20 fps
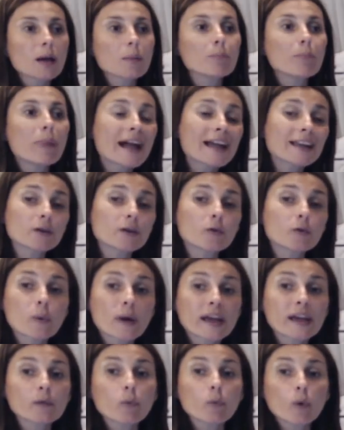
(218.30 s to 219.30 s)
By the
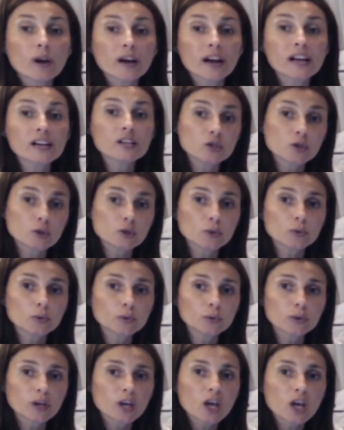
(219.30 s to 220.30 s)
way, what I
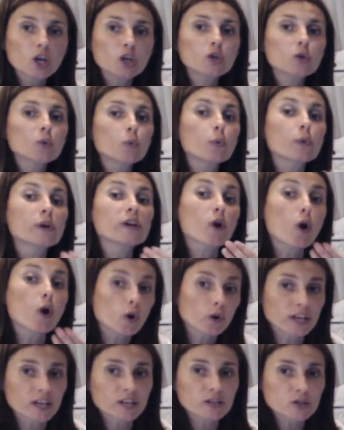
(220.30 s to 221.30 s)
do we
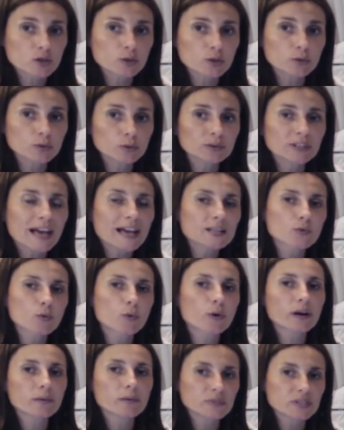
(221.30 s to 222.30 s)
all can do. That's
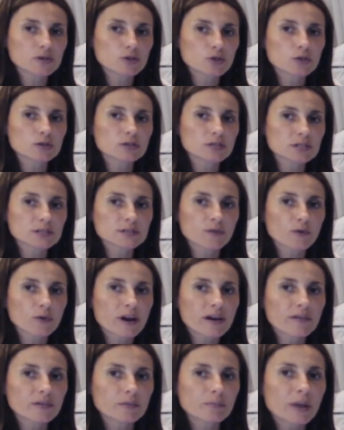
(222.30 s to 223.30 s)
what I'm teaching this for
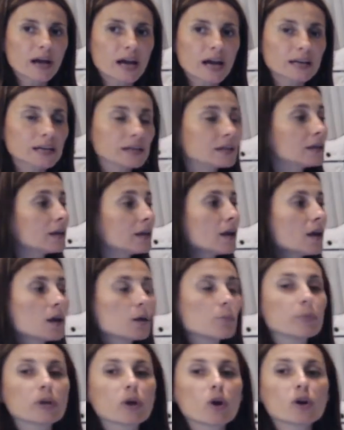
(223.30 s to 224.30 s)
everybody
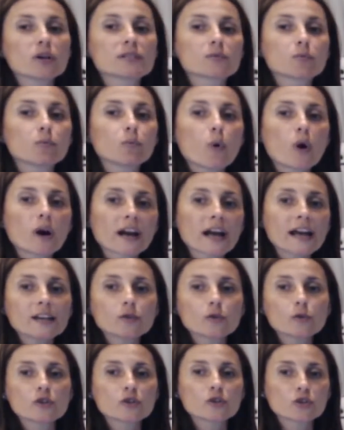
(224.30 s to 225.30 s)
because what I
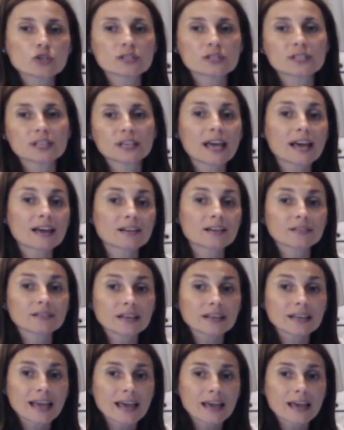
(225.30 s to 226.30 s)
do is just the cat of
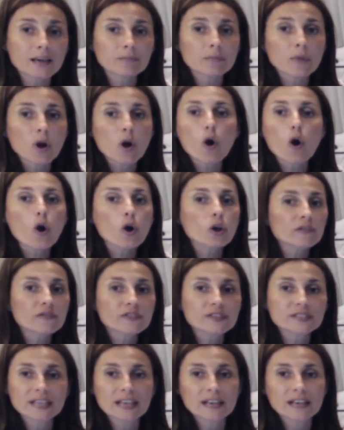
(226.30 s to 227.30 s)
the game. All of
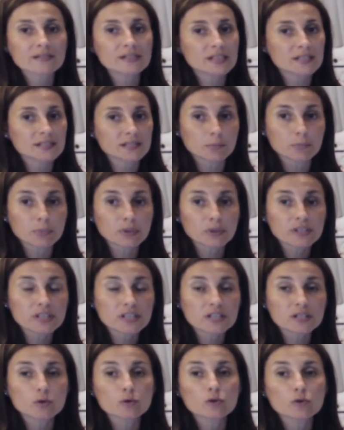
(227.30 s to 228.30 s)
us have
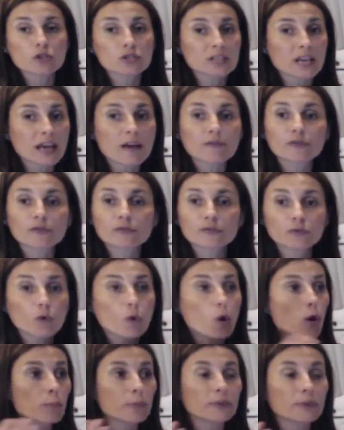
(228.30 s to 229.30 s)
disabilities. You just have to
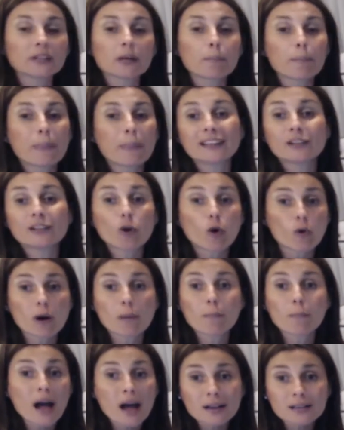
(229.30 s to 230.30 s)
open the
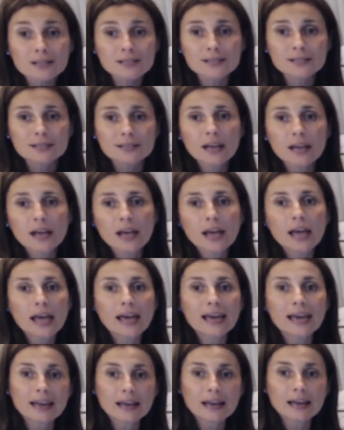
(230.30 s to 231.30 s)
Pandora box
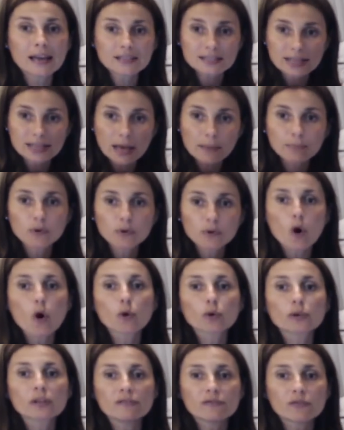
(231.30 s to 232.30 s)
and accept
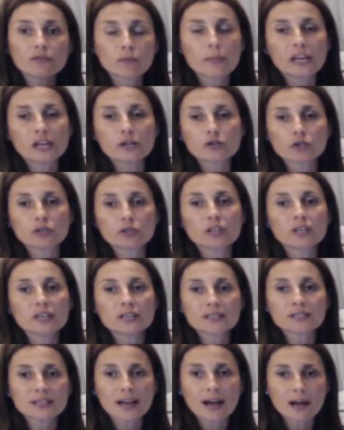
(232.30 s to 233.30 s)
all the information that
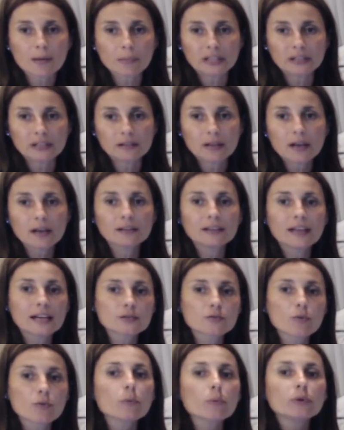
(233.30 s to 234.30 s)
is coming.
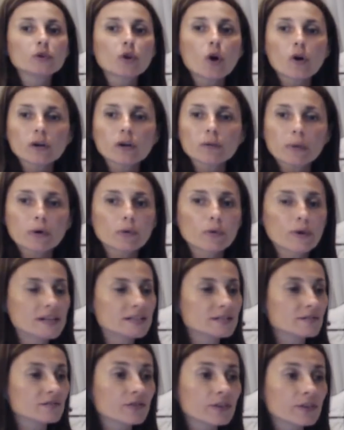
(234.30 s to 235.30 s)
That's why we talk about
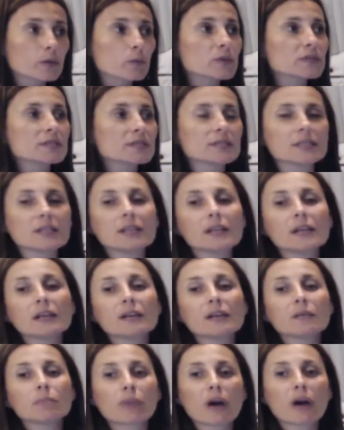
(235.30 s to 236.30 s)
raising
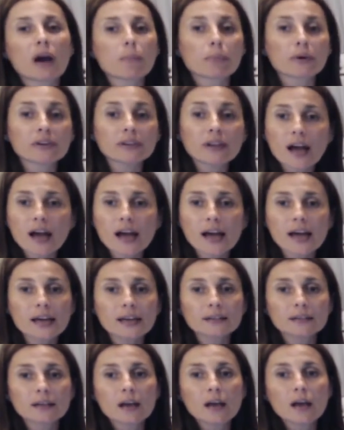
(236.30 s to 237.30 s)
frequency, proper
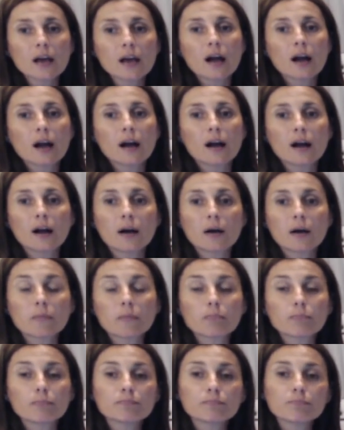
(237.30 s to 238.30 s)
diet,
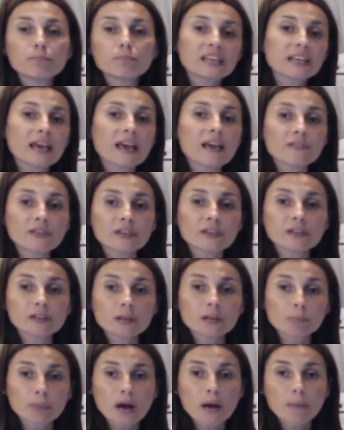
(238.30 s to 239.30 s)
uh, behaving
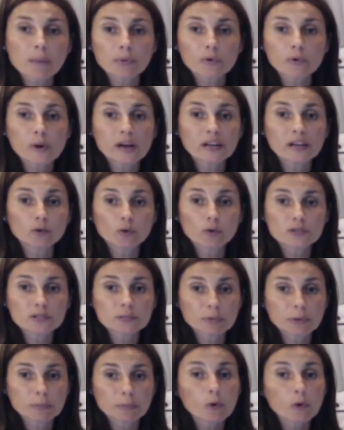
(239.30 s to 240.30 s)
in a proper way towards
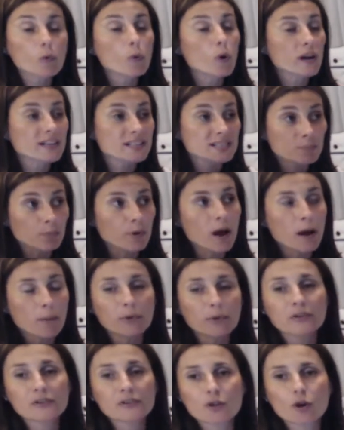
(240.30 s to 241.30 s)
people. What is
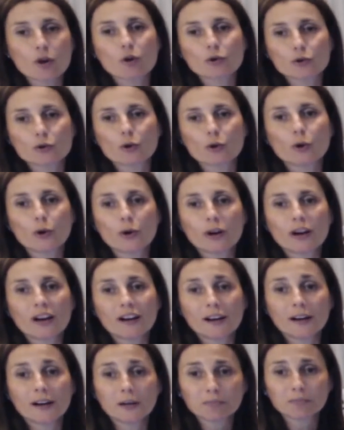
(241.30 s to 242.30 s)
proper is also,
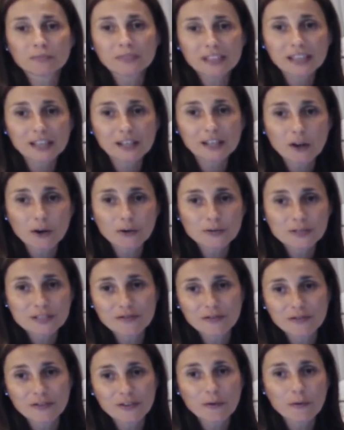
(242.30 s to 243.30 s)
uh, you know,
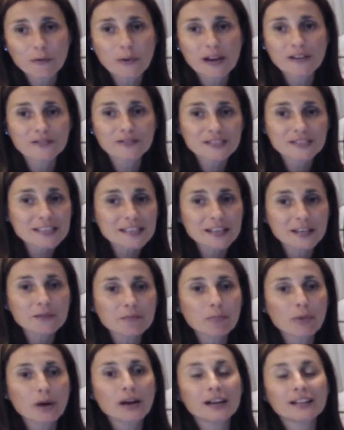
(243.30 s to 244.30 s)
different way of
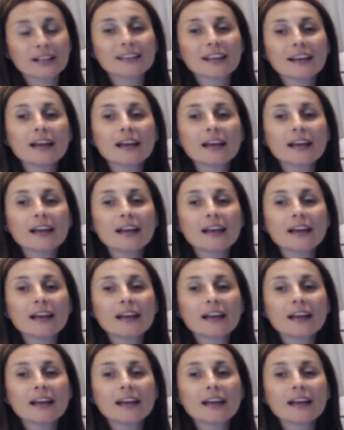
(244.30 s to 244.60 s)
thinking, but